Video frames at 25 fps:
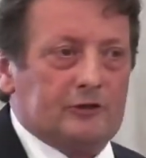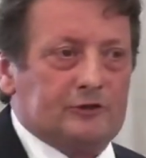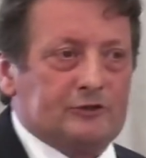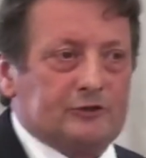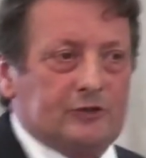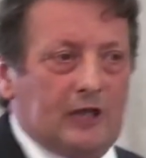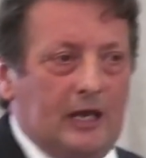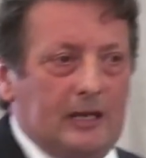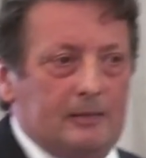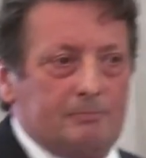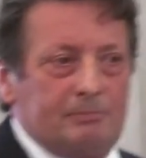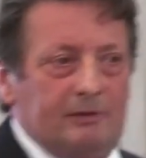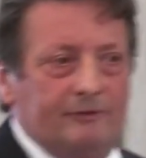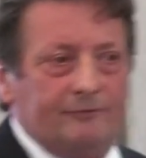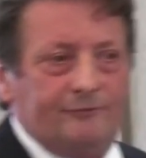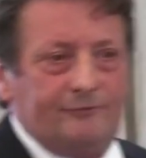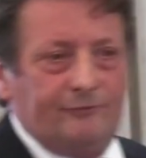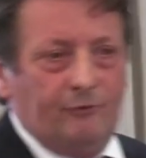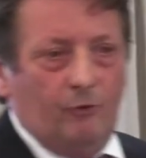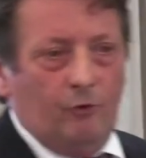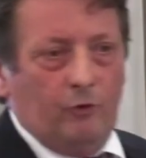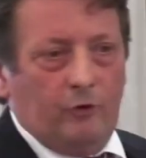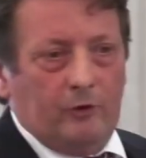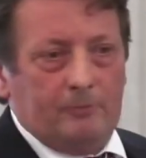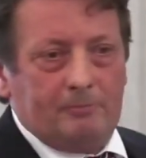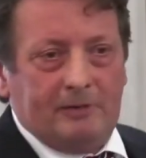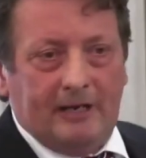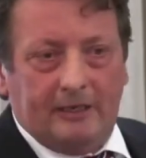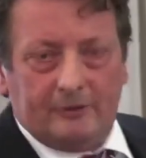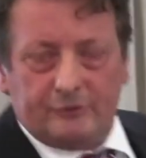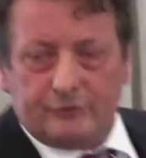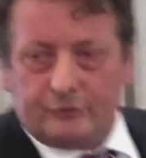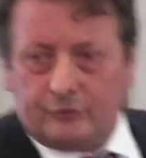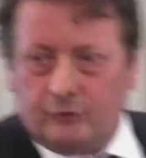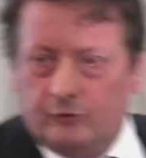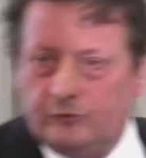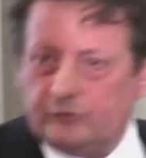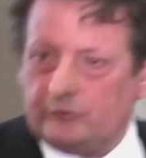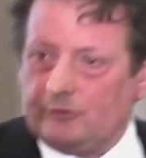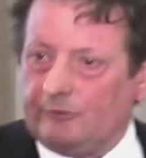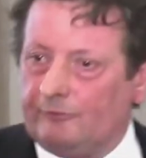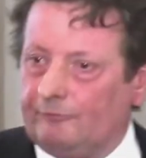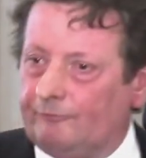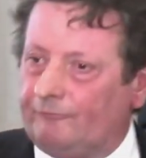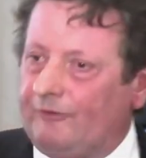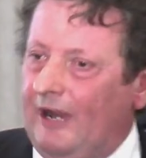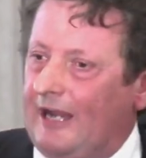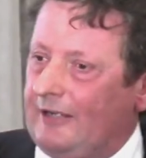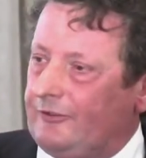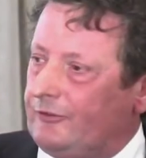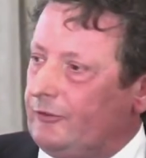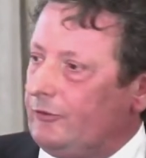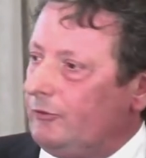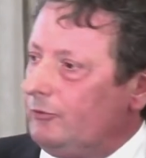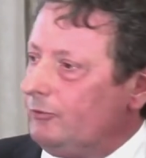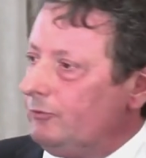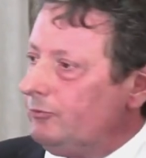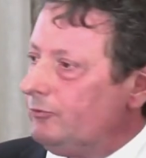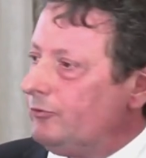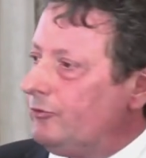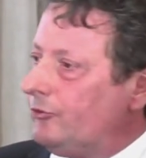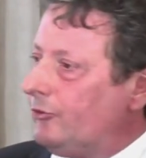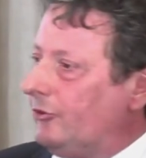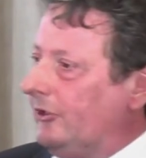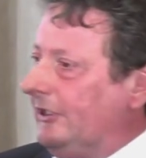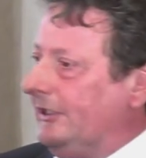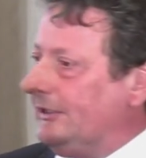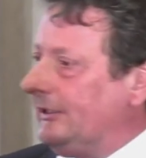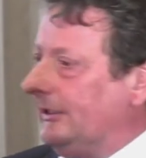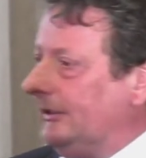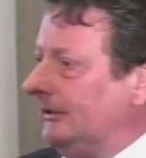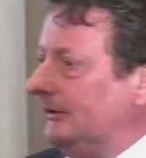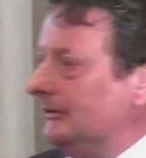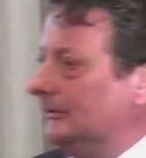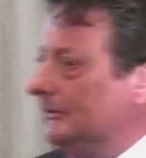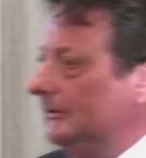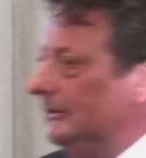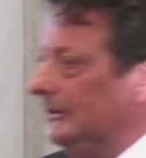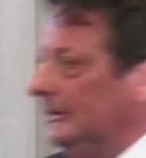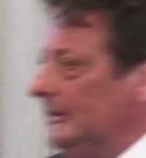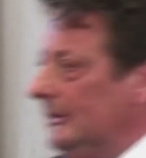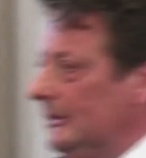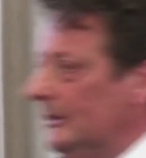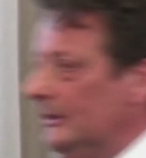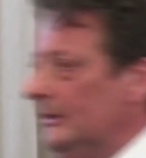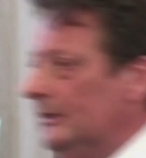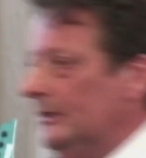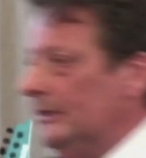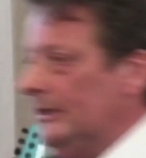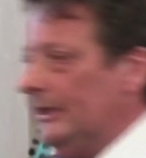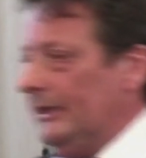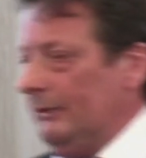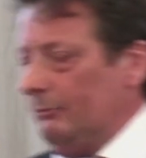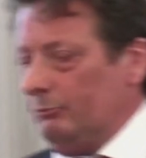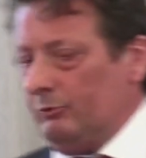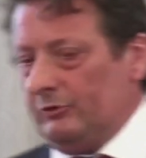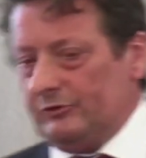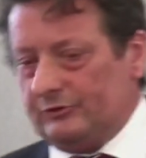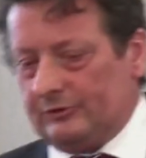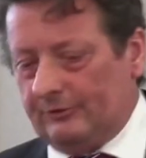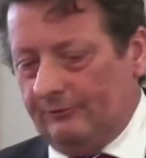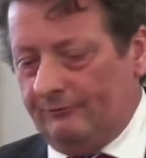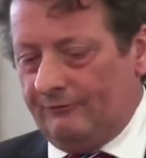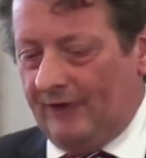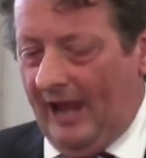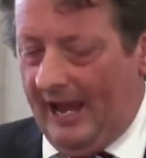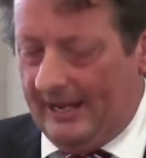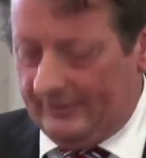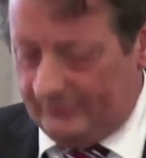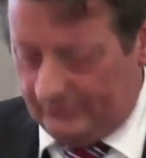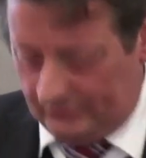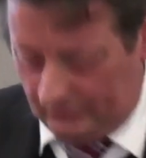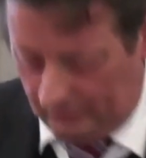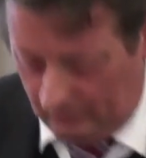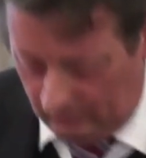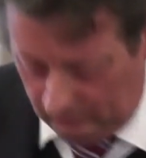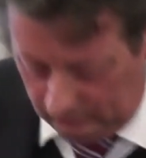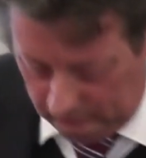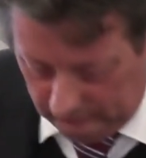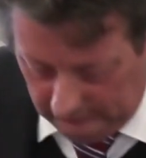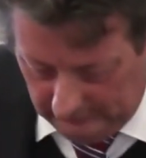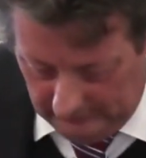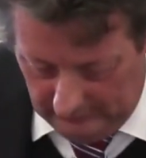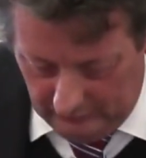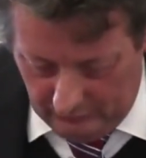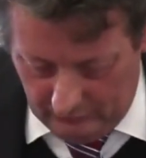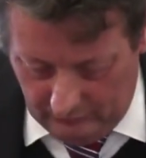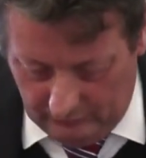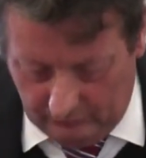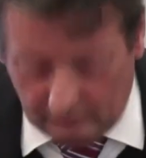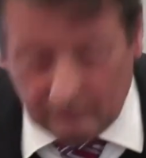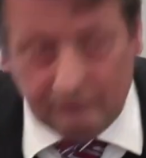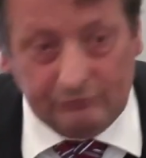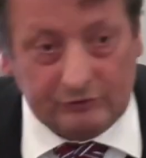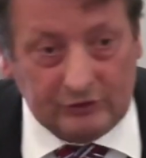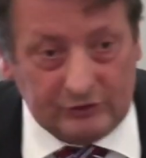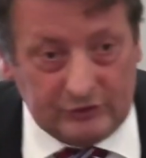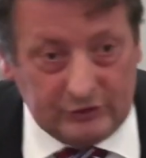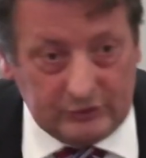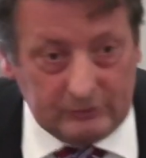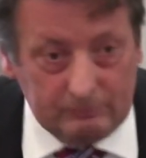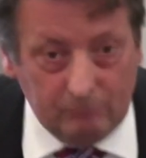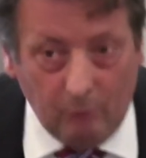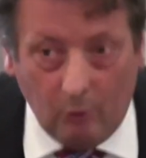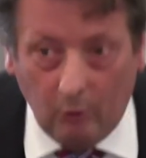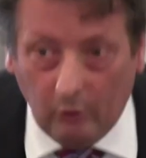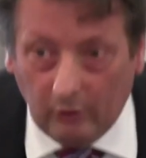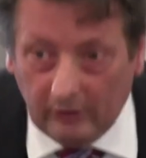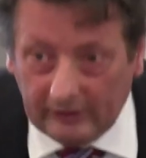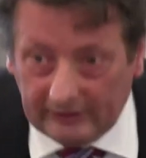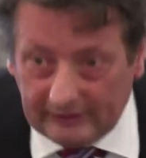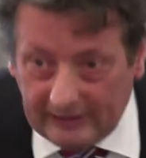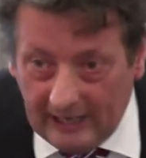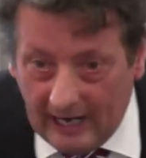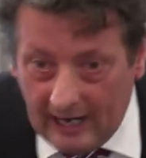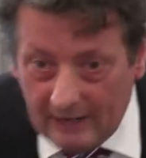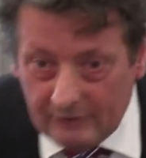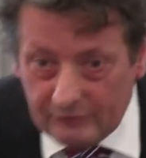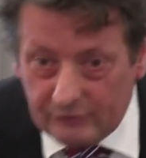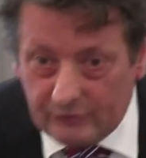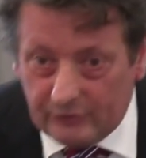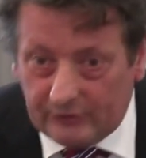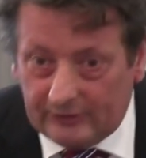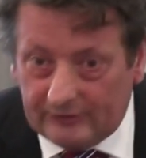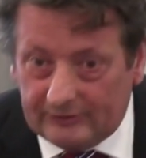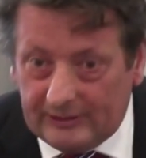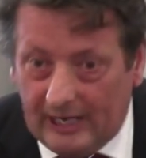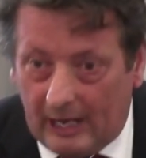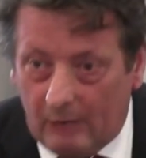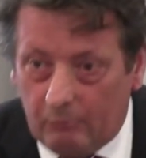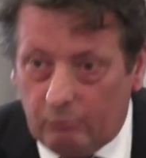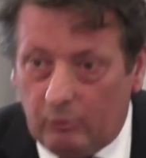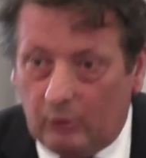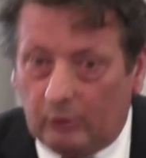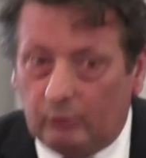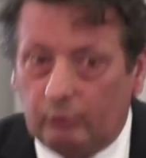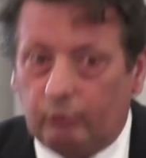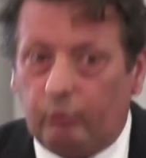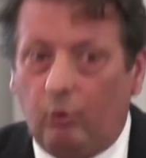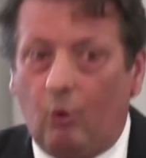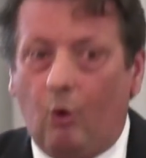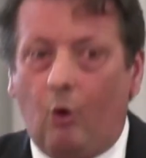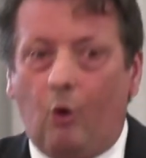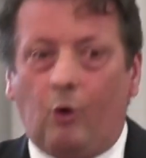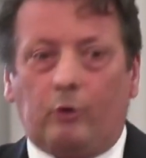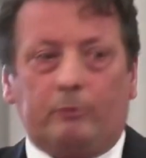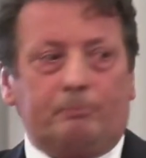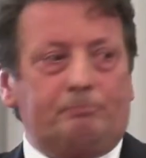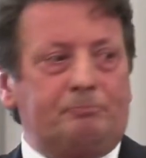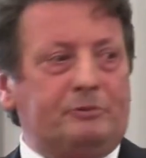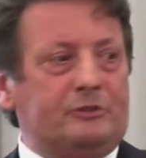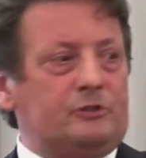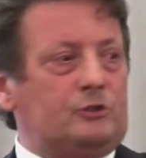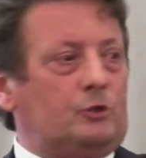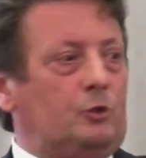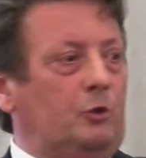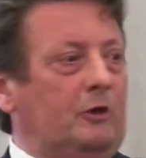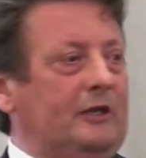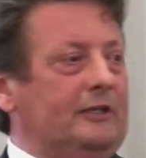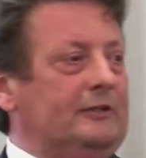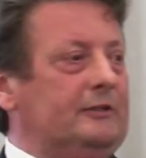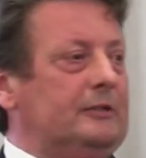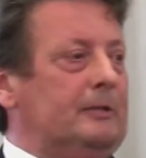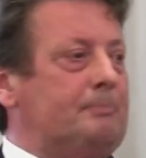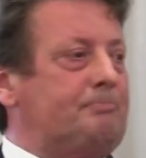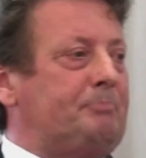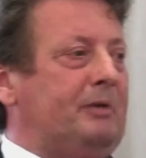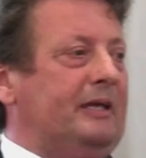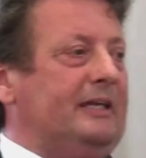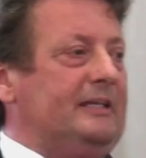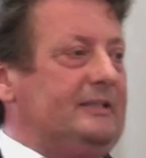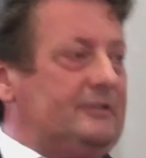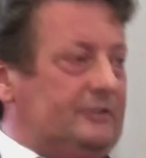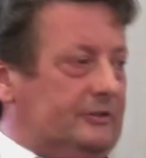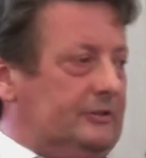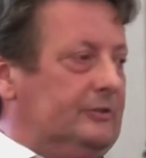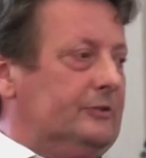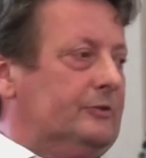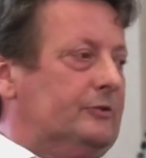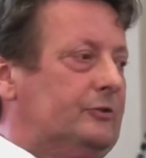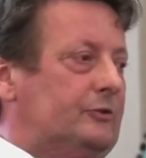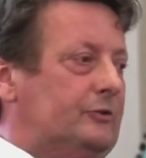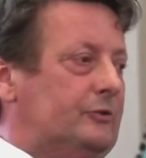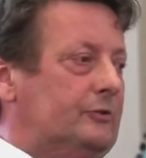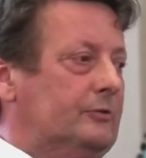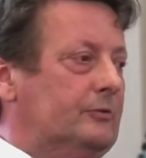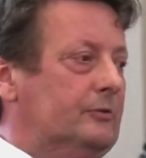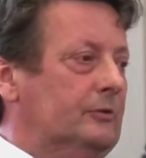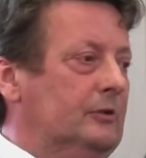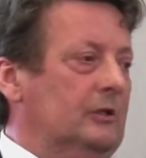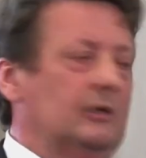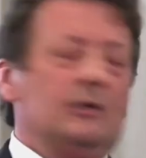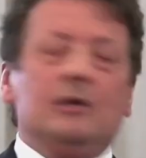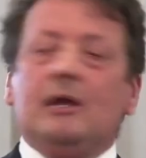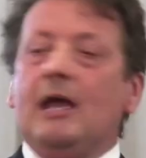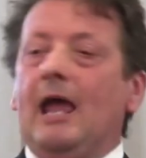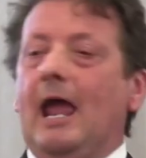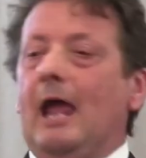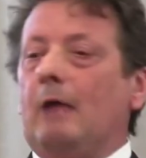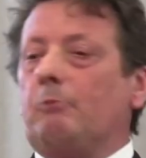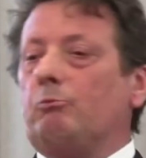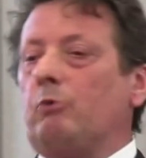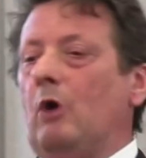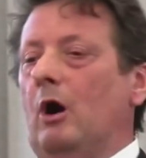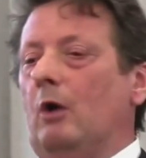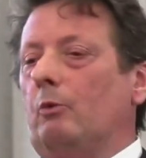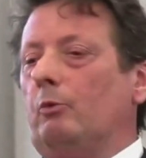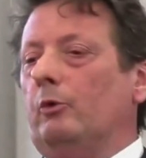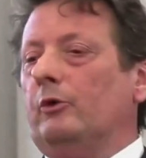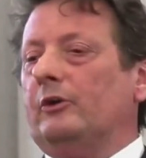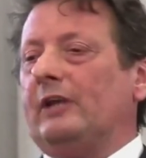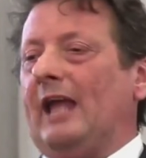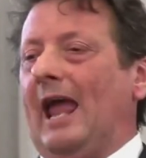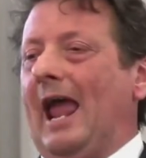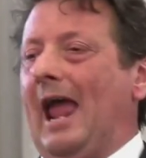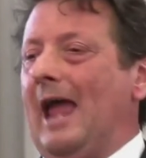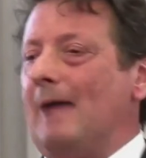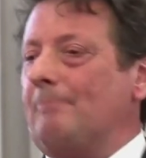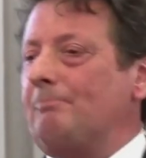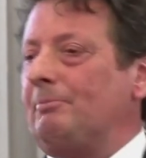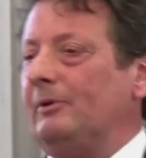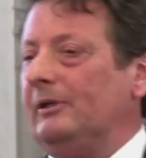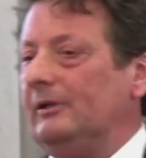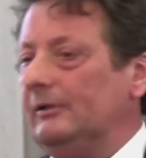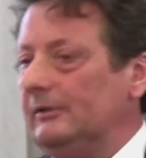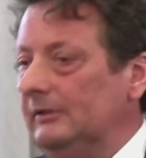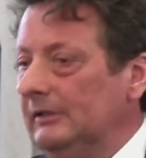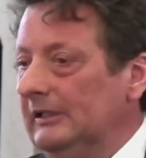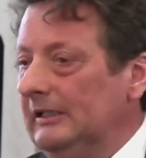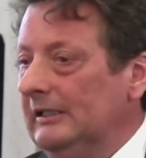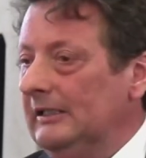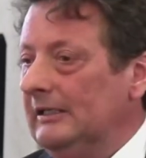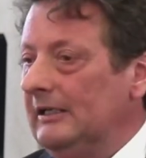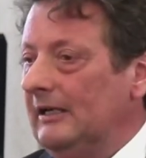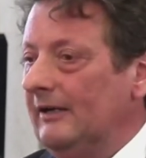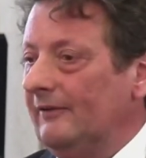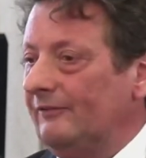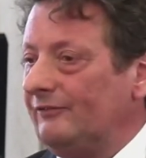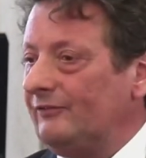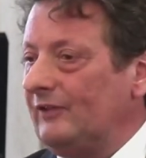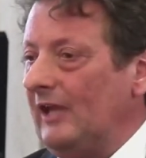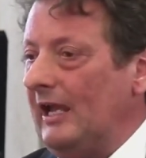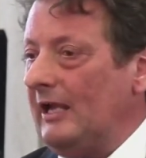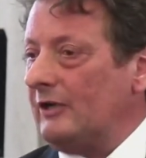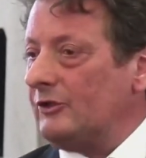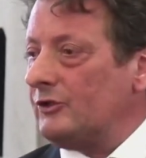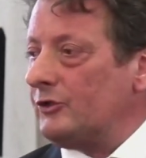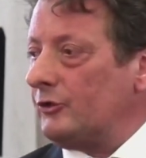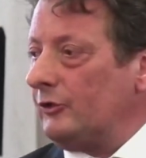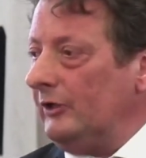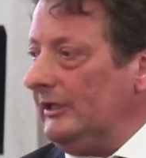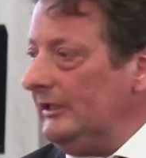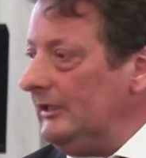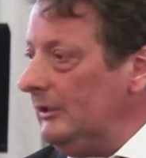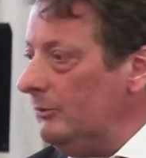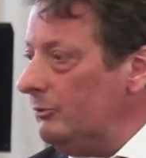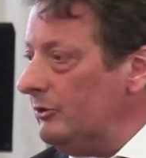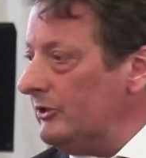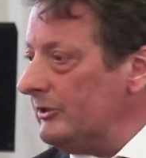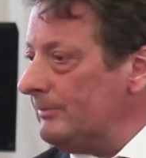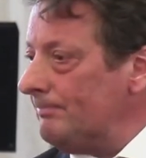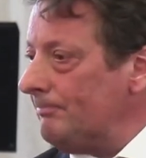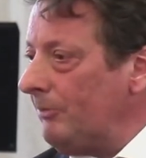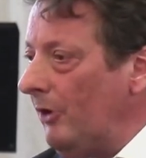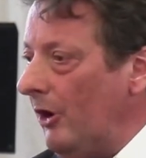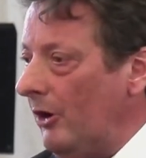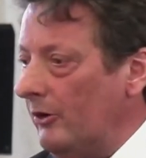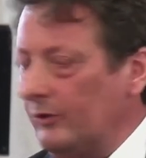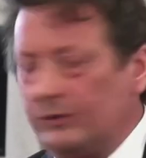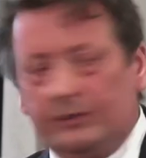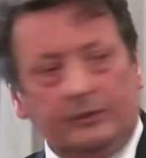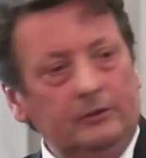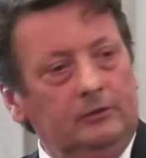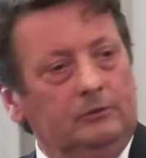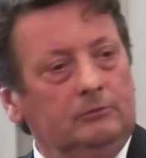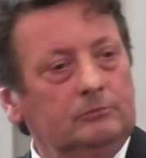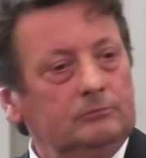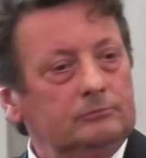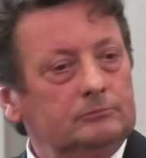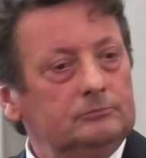say before about a suzerain vassal treaty? It was the vassal, the smaller country, that would walk between the pieces. And what would happen if that treaty was broken?